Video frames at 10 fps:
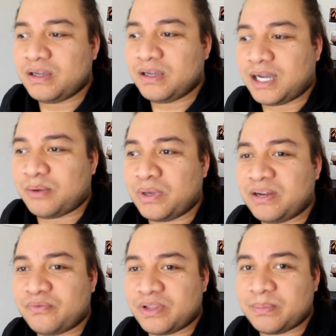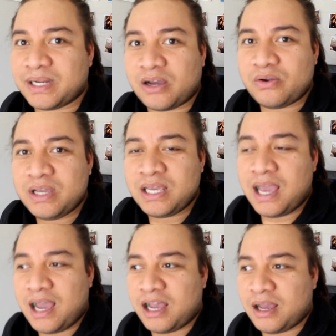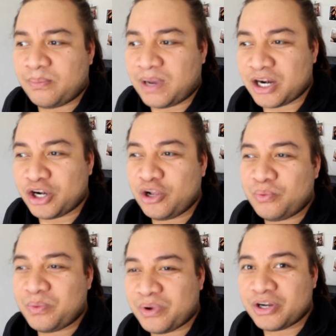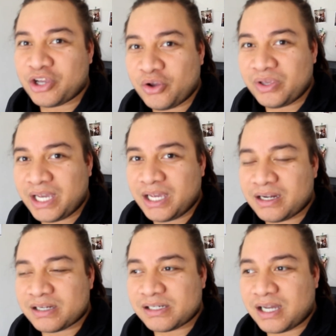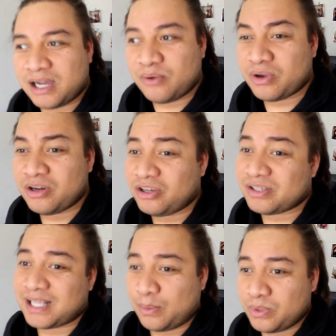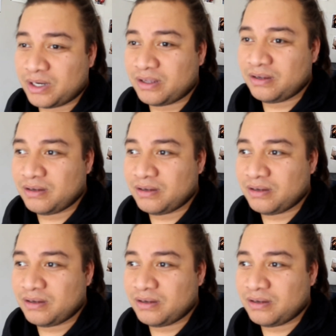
I'm waiting for them now. Um, I don't know where we're going to go yet. Uh, we're going to go somewhere.